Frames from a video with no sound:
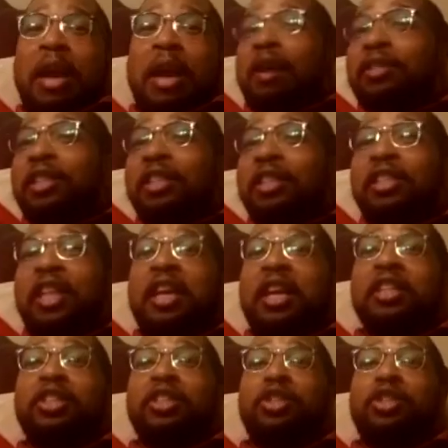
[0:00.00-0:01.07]
I was gonna say
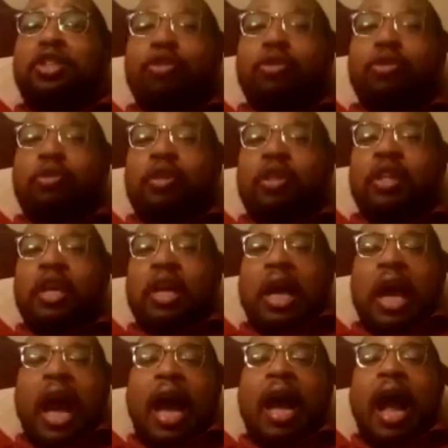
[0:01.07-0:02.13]
it's the truth.
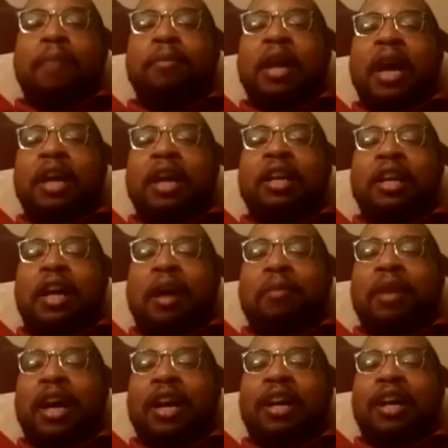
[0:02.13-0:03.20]
I'm not gonna
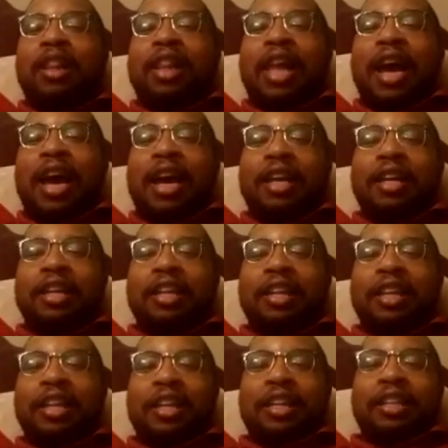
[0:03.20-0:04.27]
lie.
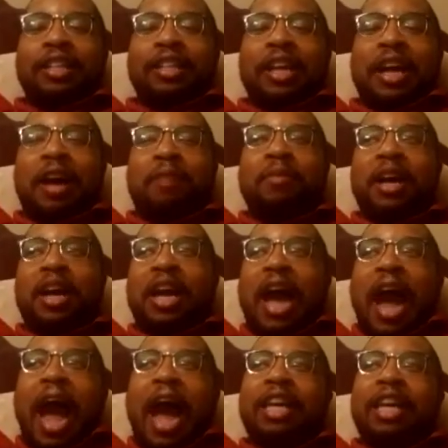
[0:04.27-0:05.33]

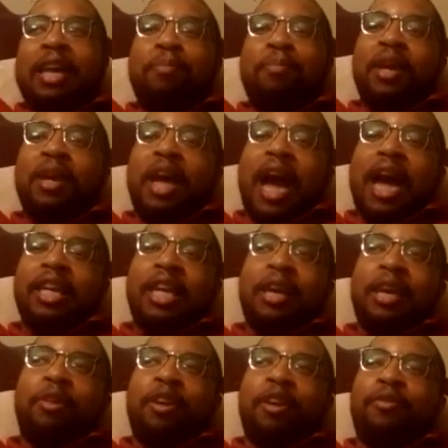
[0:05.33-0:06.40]
I
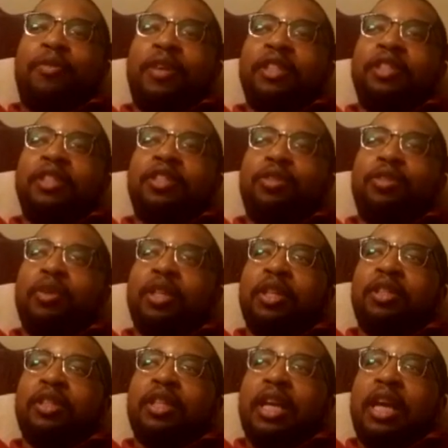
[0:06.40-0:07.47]
can't convince students.
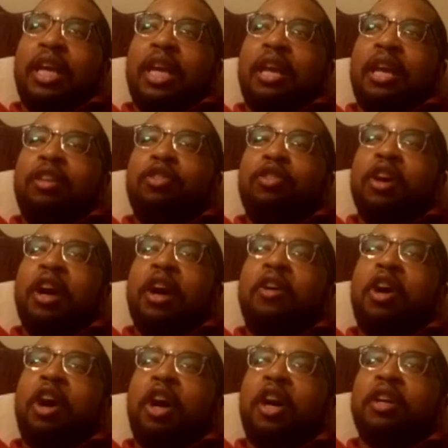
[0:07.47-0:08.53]
You know how
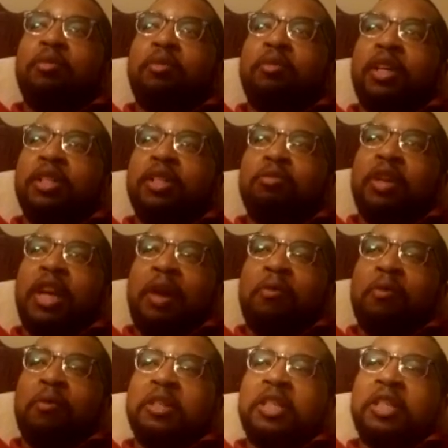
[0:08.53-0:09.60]
hard it was when I
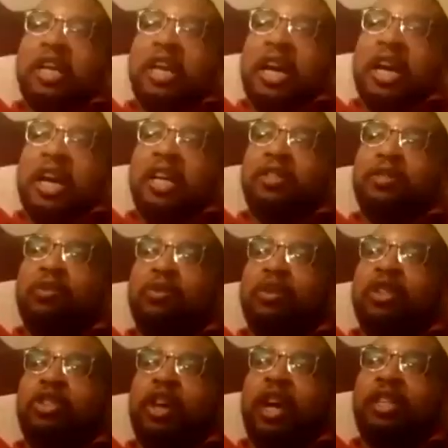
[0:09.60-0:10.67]
worked at a high school to
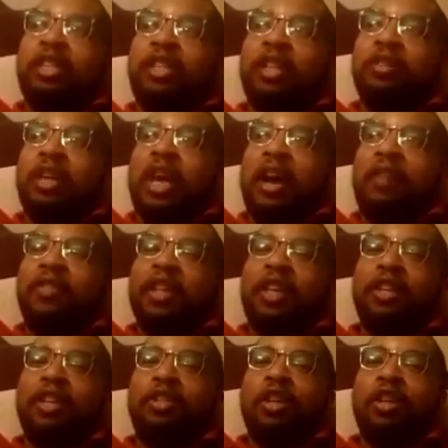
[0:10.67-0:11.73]
try to tell half the
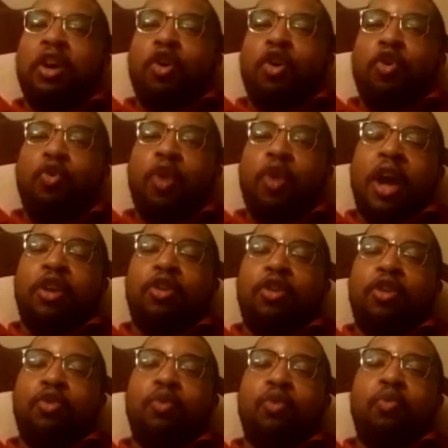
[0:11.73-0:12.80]
kids who I
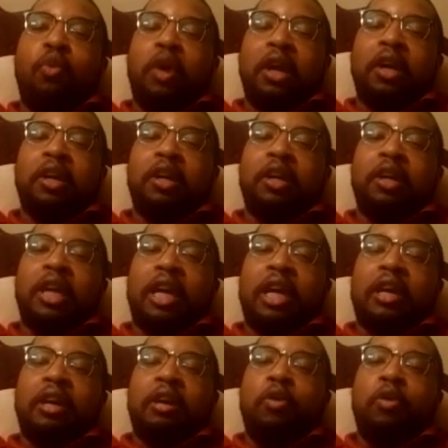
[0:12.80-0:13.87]
knew were
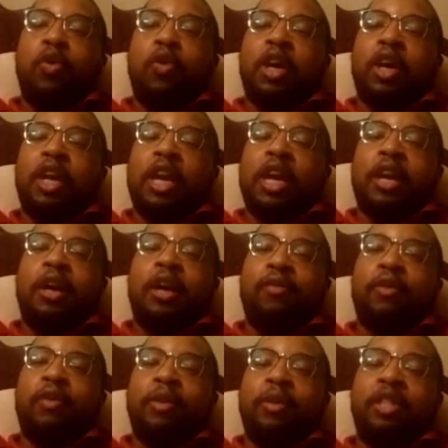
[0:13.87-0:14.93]
gonna get cut
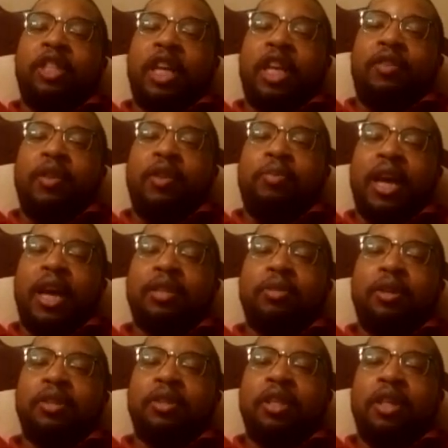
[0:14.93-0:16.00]
from the JV
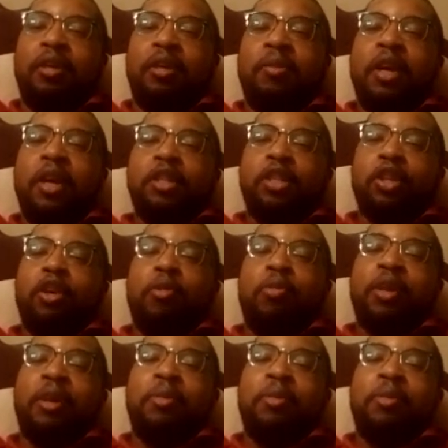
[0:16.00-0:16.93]
basketball team to go play